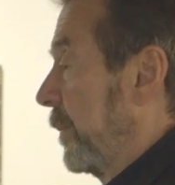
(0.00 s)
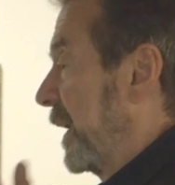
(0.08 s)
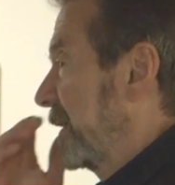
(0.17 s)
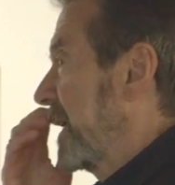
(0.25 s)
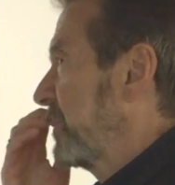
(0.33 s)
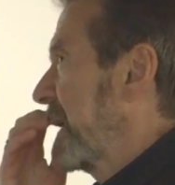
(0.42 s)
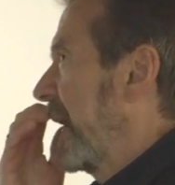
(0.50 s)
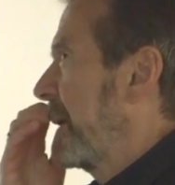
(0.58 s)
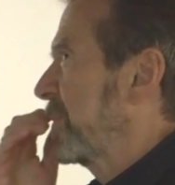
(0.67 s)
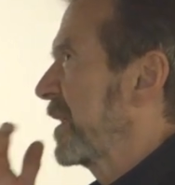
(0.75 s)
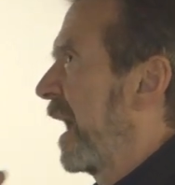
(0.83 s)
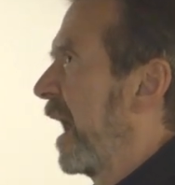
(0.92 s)
I mean,
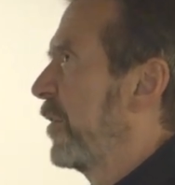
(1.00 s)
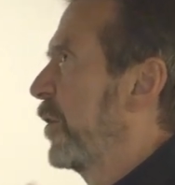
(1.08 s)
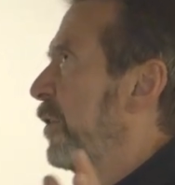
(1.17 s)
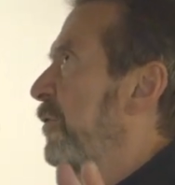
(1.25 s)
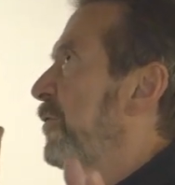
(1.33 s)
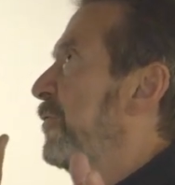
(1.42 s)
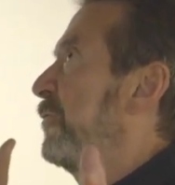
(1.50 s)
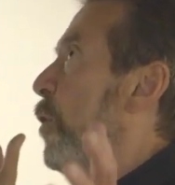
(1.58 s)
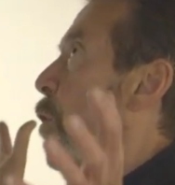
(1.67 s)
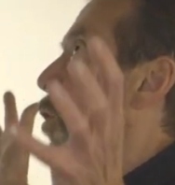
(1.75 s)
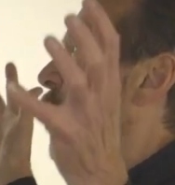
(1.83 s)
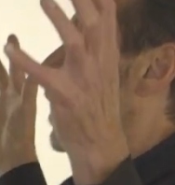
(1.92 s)
sometimes other
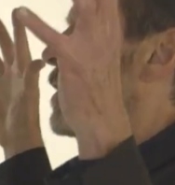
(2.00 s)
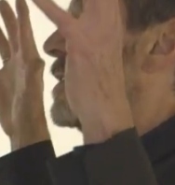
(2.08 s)
foreign